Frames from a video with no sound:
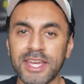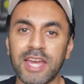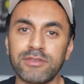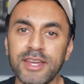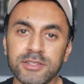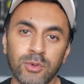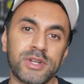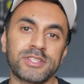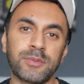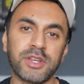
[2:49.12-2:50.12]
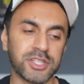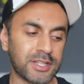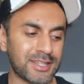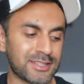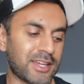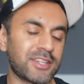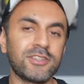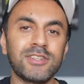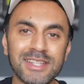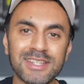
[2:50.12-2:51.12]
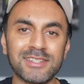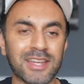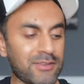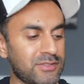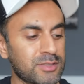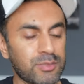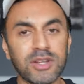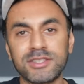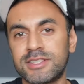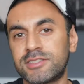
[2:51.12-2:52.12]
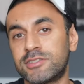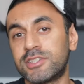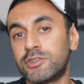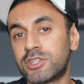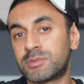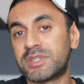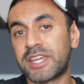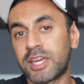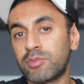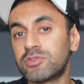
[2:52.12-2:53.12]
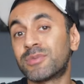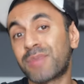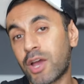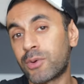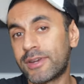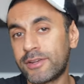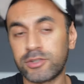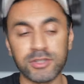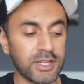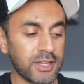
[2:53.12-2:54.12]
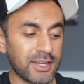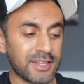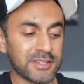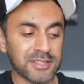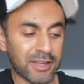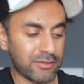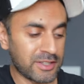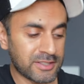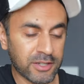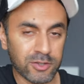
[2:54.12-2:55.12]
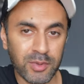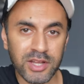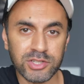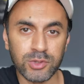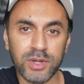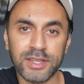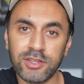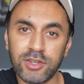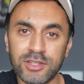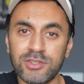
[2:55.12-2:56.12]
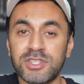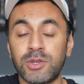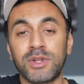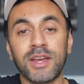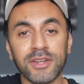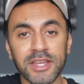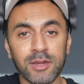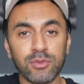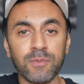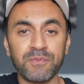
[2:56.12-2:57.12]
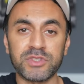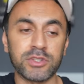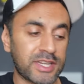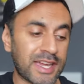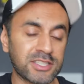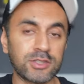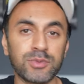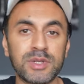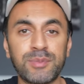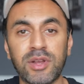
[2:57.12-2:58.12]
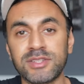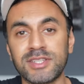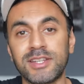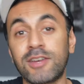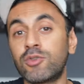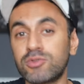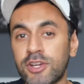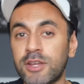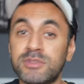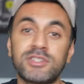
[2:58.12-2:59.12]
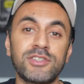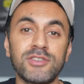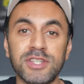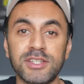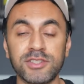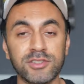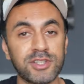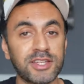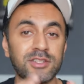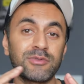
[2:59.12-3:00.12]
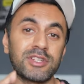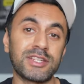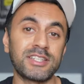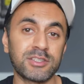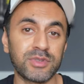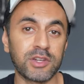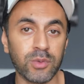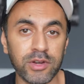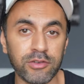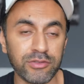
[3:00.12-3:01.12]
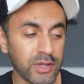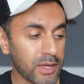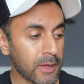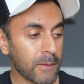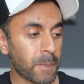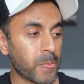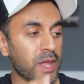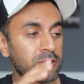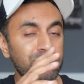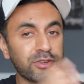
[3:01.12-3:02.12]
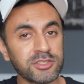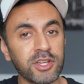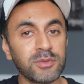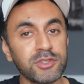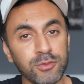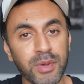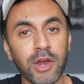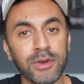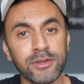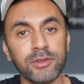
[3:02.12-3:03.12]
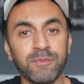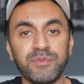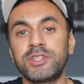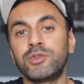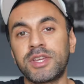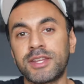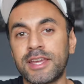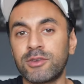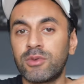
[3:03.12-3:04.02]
caveat I wanted to mention is that you need to have this plugged into the USB cable to power it on. It doesn't have an internal battery where you can use it without a cable, so it has to be plugged in at all times to use it, so that's something you need to be aware of. Now the first time you do power it on, you'll get a